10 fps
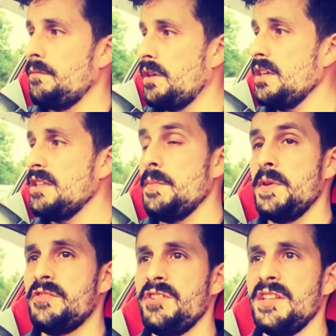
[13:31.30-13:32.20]
because the
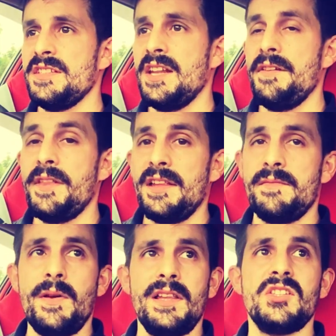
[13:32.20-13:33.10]
EP3 doesn't have
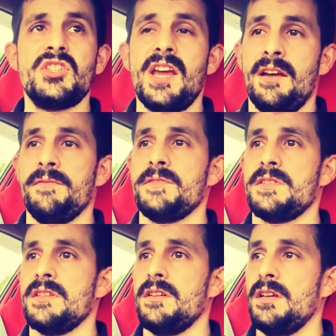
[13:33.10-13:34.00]
that balanced
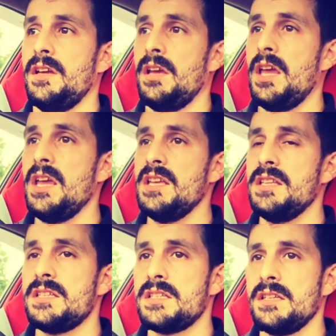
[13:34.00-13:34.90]
shafts,
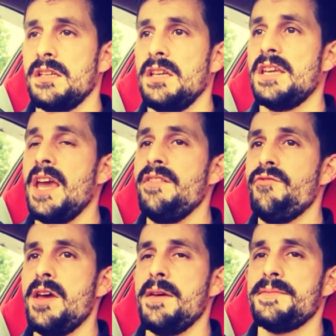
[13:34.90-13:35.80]
it
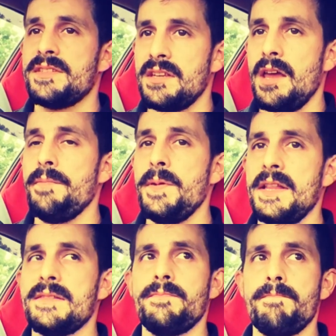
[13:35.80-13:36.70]
can revs a bit